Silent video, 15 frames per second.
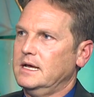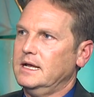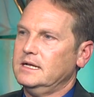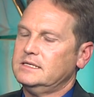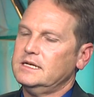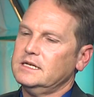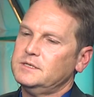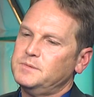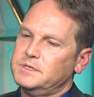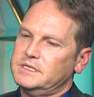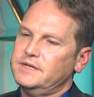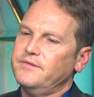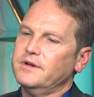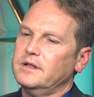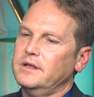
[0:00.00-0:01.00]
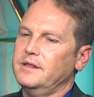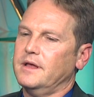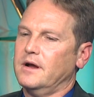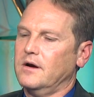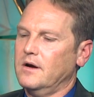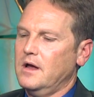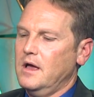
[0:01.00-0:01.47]
And it says specifically
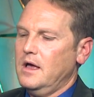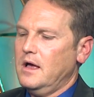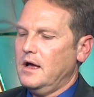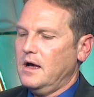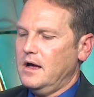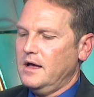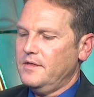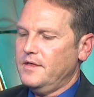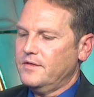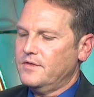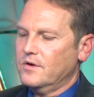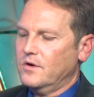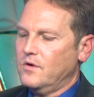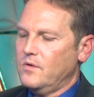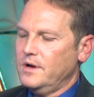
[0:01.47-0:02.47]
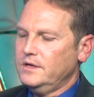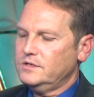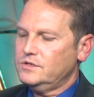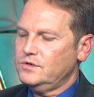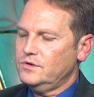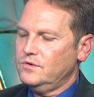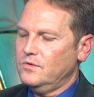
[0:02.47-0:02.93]
there uh, that they're going
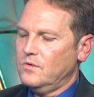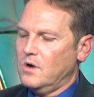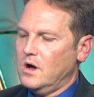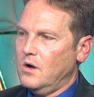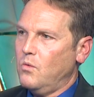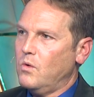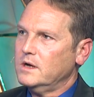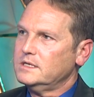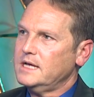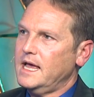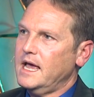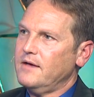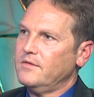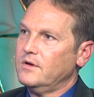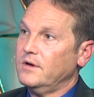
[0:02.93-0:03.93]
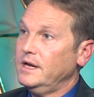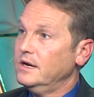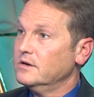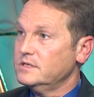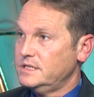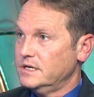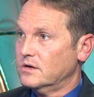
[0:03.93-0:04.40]
to uh, want to have their
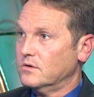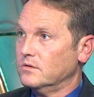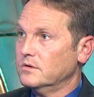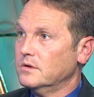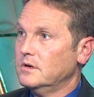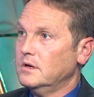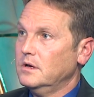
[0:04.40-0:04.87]
ears tickled,